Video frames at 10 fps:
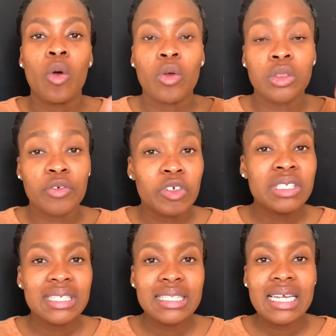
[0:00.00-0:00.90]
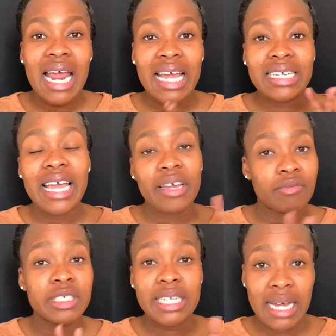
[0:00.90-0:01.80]
The first thing that I have
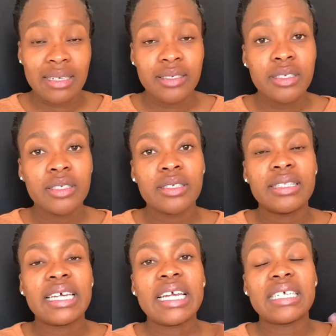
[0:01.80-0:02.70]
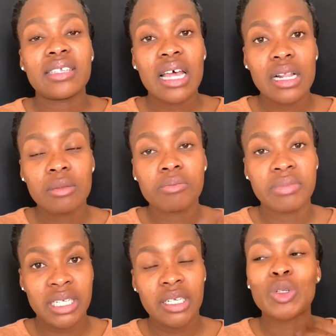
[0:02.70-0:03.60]
done that has helped
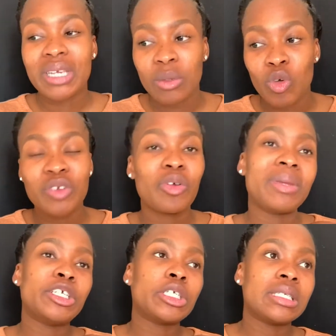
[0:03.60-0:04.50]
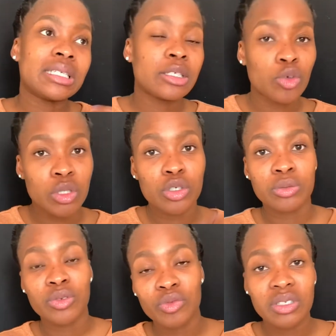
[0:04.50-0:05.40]
me to get more information, you know, in terms
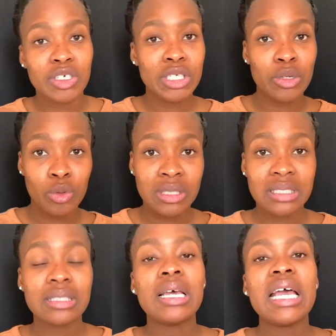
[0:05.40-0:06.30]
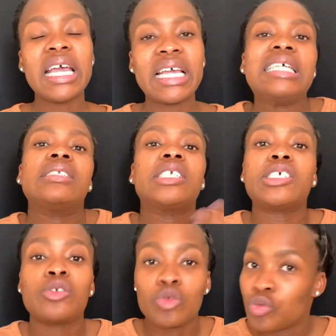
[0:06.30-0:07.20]
of researching all this is
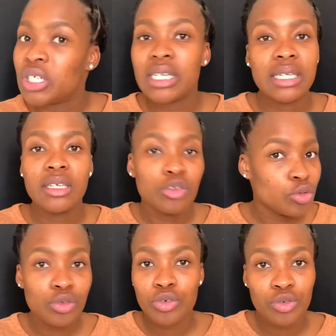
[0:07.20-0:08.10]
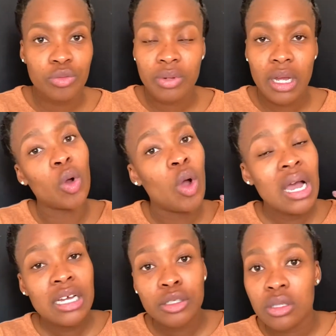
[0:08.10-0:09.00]
just really YouTube. You know,
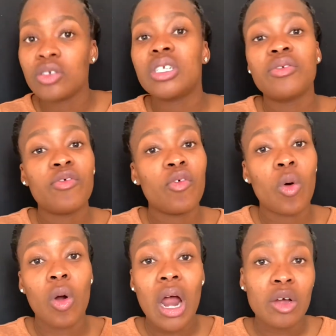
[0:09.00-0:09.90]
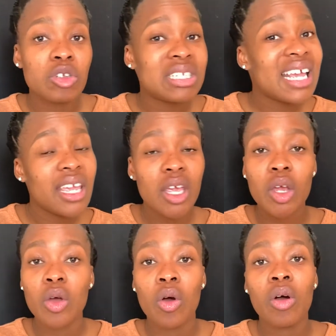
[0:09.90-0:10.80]
searching for how to take
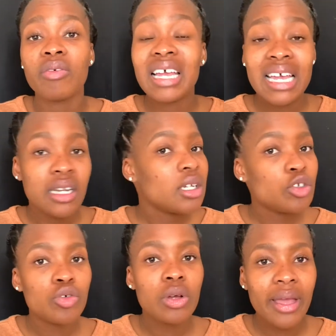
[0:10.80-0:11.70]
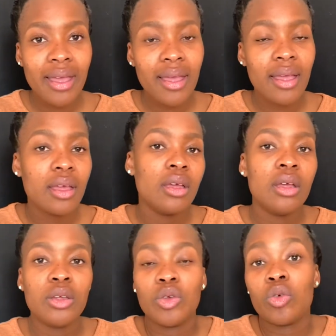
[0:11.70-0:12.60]
care of natural hair,
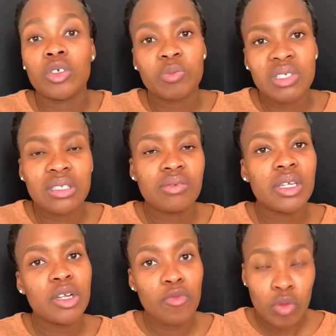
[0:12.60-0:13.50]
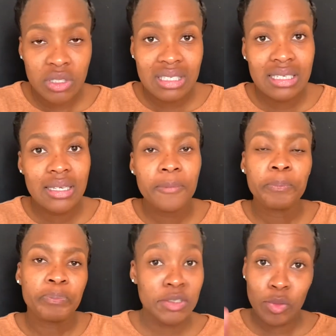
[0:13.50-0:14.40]
you know, specifically 4C.
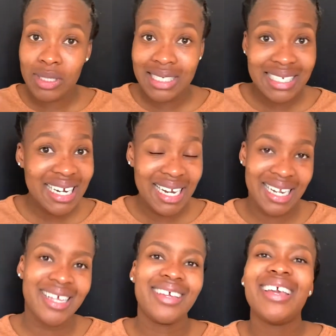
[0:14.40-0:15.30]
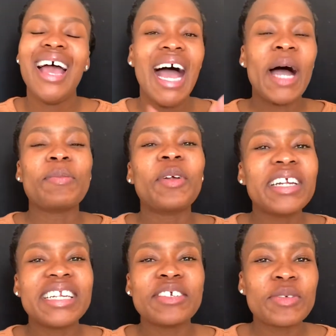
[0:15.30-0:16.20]
Just wanted to clear, I'm not a
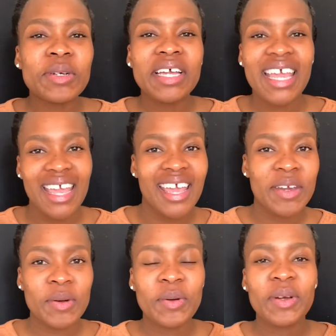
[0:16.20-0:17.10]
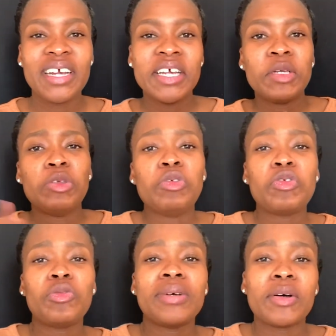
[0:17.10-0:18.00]
natural hair
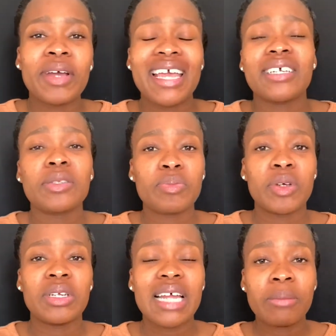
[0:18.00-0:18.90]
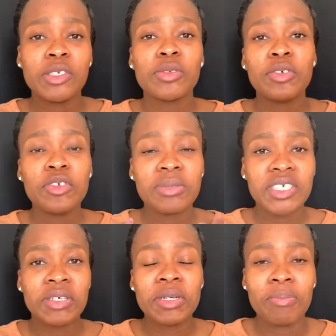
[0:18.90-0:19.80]
YouTuber or expert. I'm just going to be
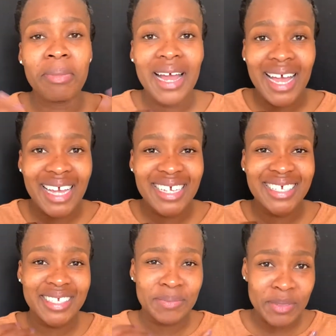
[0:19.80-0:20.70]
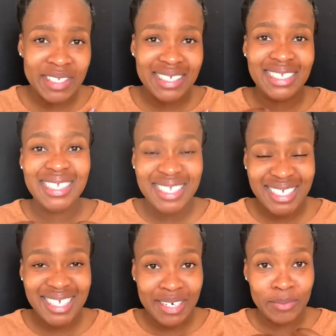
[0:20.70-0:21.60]
sharing my experiences, the things
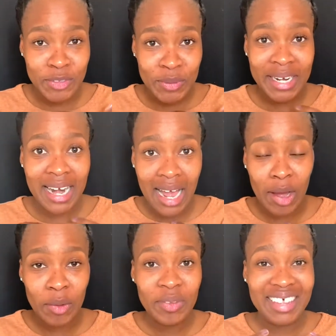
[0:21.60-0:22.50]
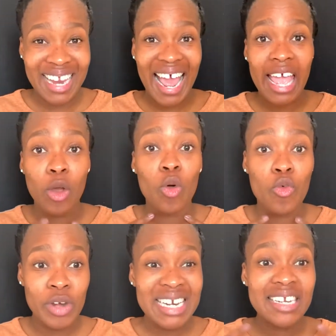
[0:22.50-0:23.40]
that I'm doing now that I
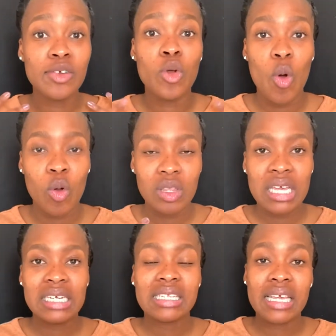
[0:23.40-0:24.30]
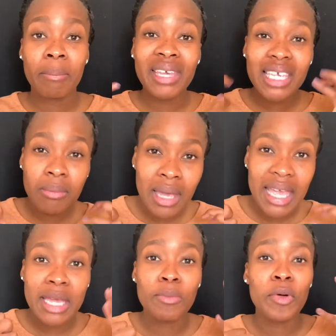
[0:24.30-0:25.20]
already know that they're making my
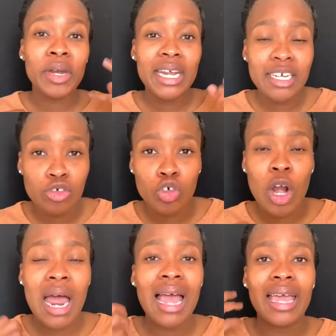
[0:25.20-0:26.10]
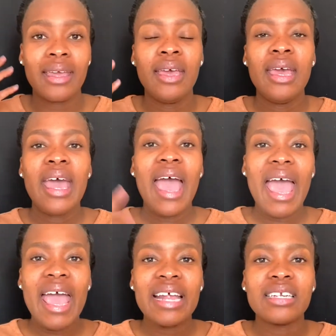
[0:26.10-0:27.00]
hair break, dry,
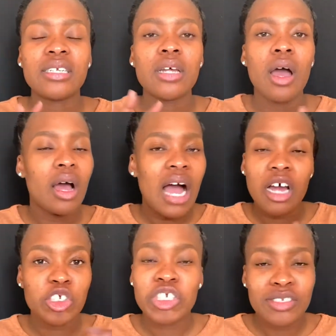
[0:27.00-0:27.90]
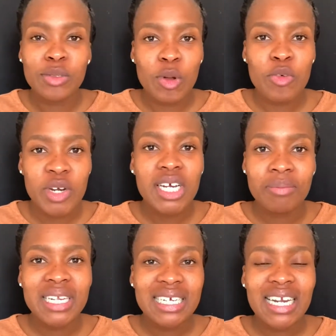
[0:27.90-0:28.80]
and are just not
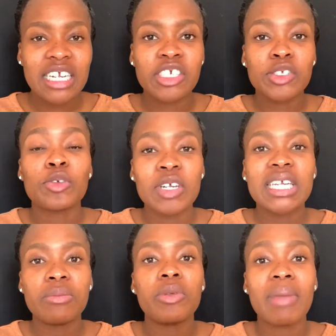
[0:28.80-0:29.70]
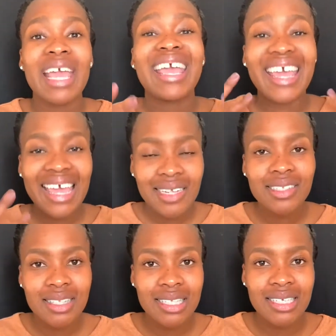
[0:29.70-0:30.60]
recommended, are just not keeping my hair
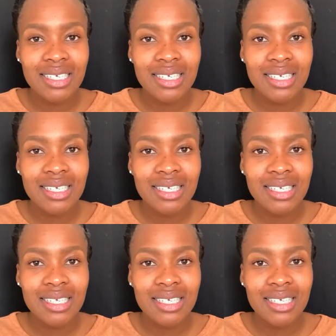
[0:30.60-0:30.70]
healthy.